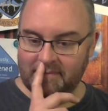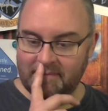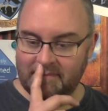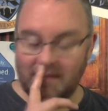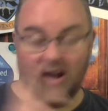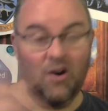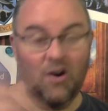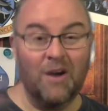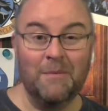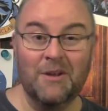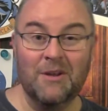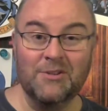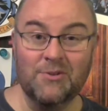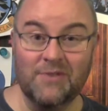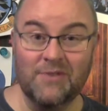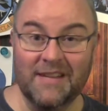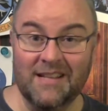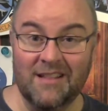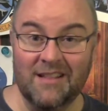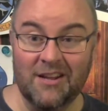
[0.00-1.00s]
Oh, I'm
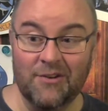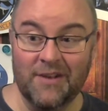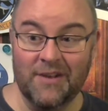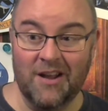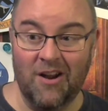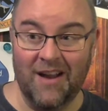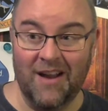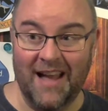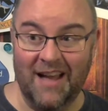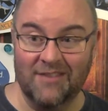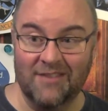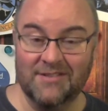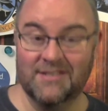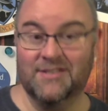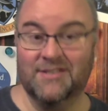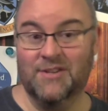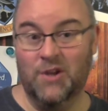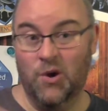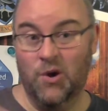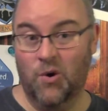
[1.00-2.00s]
also decluttering our house,
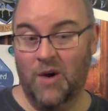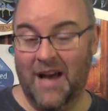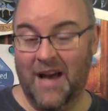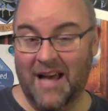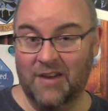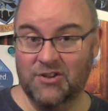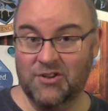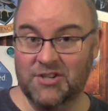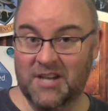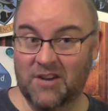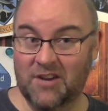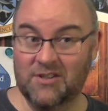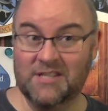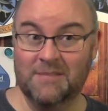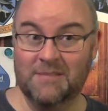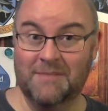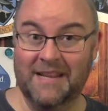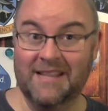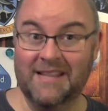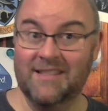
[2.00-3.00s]
so I'll share
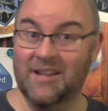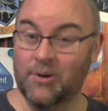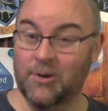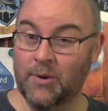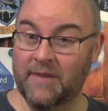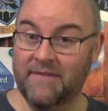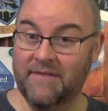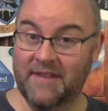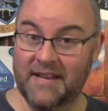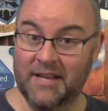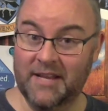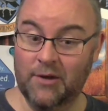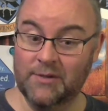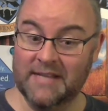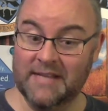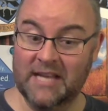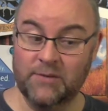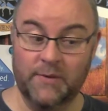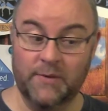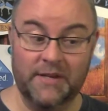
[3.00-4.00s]
some decluttering
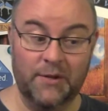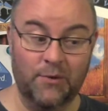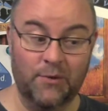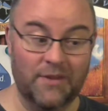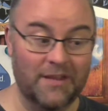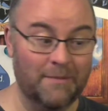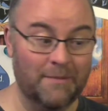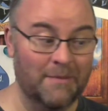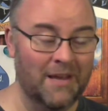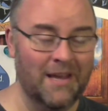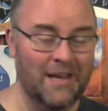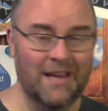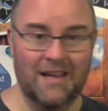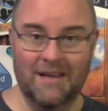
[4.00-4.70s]
videos as we do them.